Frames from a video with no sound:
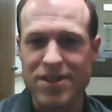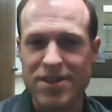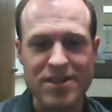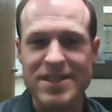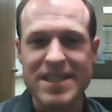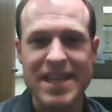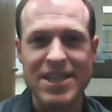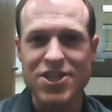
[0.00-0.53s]
It
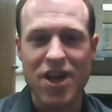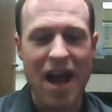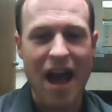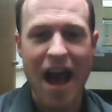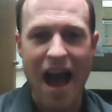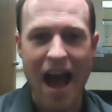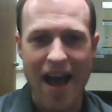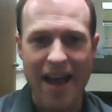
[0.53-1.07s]
doesn't get you
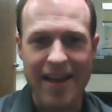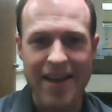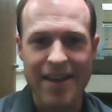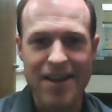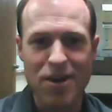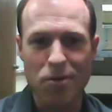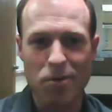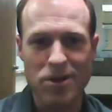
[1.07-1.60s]
high
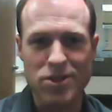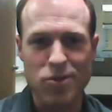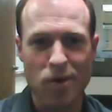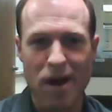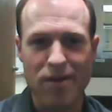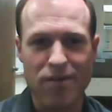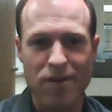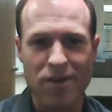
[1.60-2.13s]

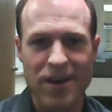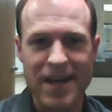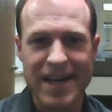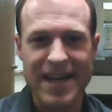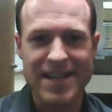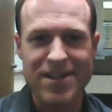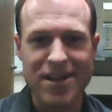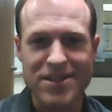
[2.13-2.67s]
whatsoever.
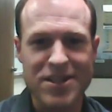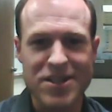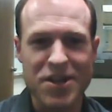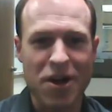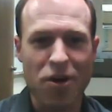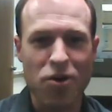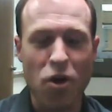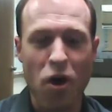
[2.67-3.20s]
It doesn't,
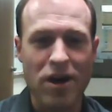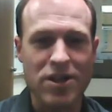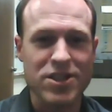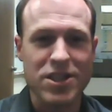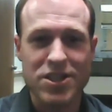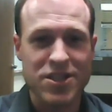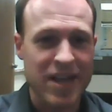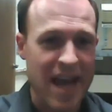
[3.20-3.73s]

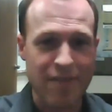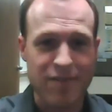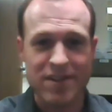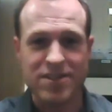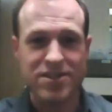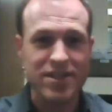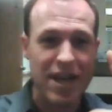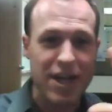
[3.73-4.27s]
cause you to have
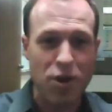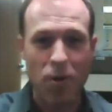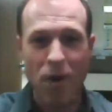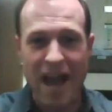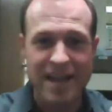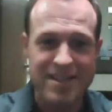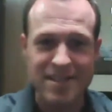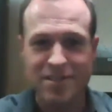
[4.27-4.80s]
this
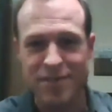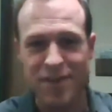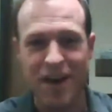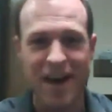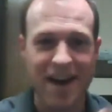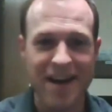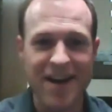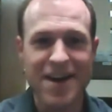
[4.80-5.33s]

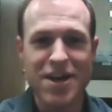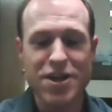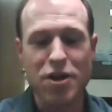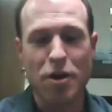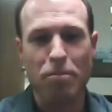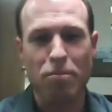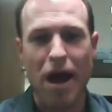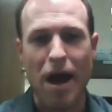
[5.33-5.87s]
psychoactive,
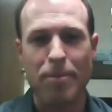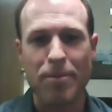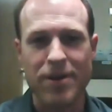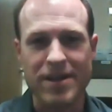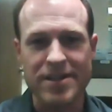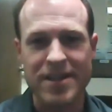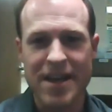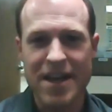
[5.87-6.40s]

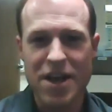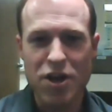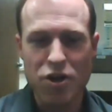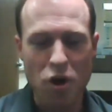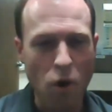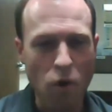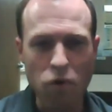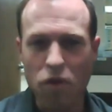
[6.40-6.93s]
properties.
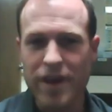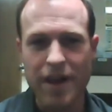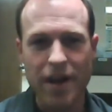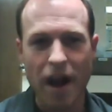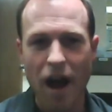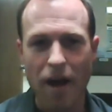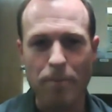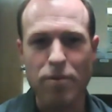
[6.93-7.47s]
Go look
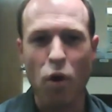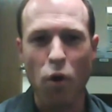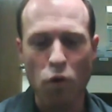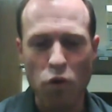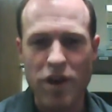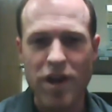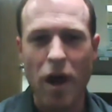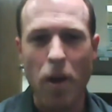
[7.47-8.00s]
it up.
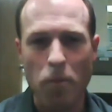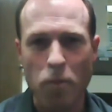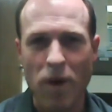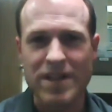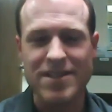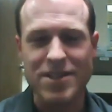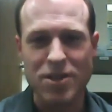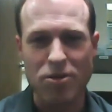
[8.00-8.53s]
Go look up
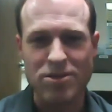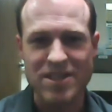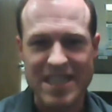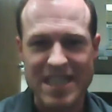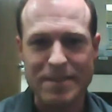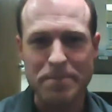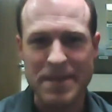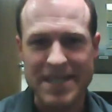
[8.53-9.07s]
what,
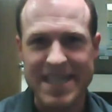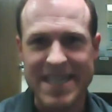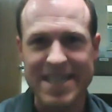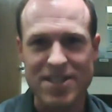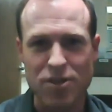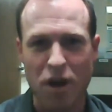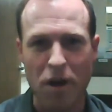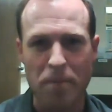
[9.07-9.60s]

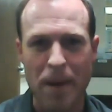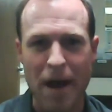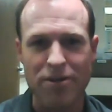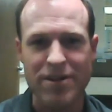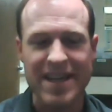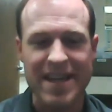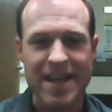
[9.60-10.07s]
CBD is all about.